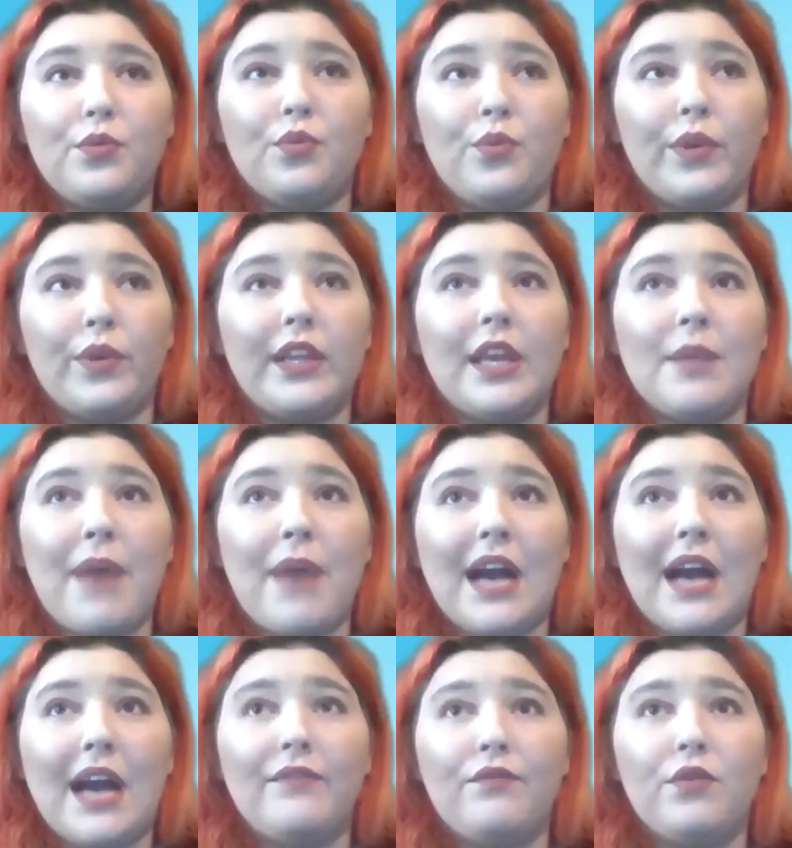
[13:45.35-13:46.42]
really
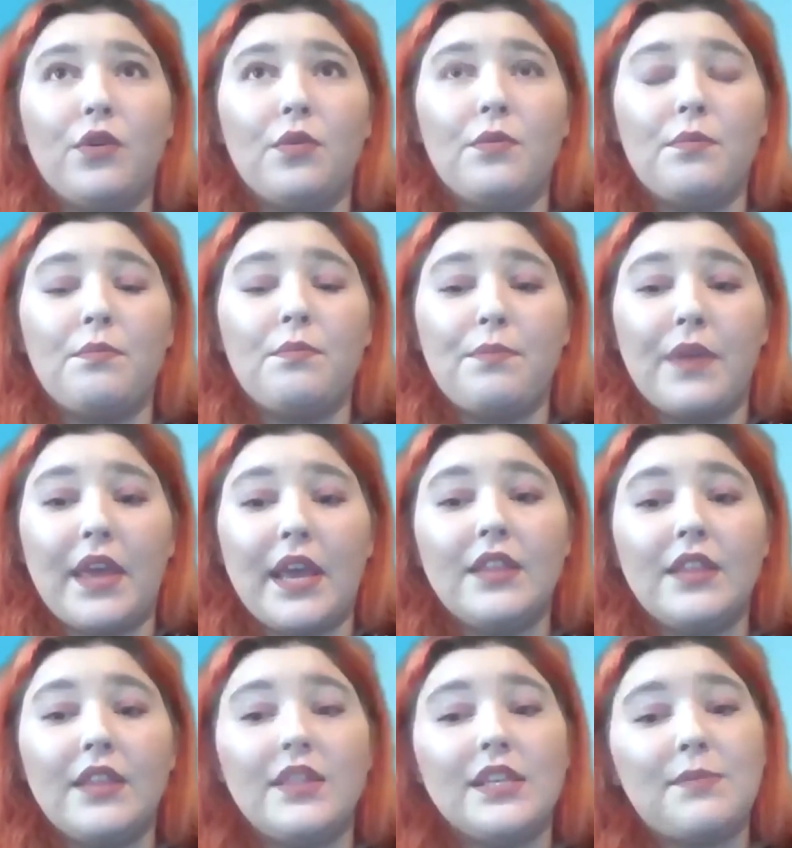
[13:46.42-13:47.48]
impactful being in
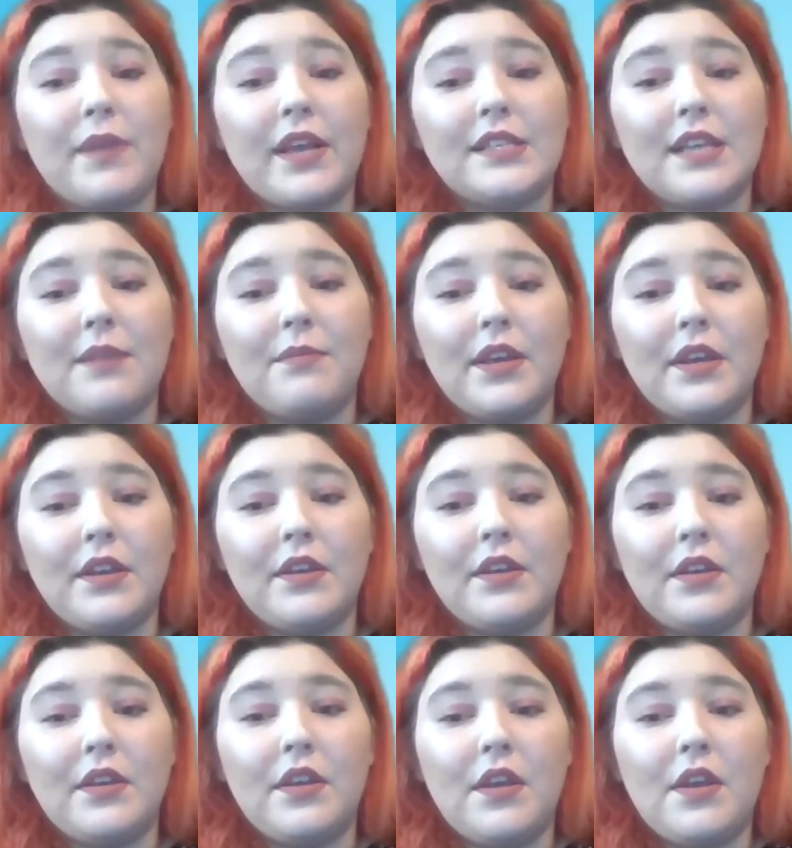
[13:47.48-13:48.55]
this pandemic
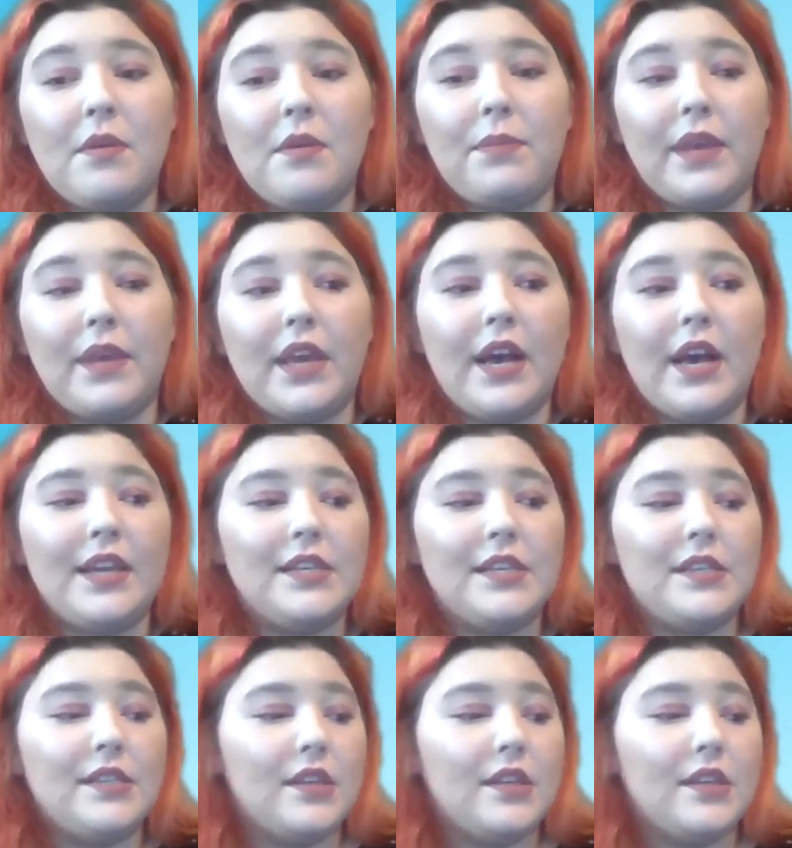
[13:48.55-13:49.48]
because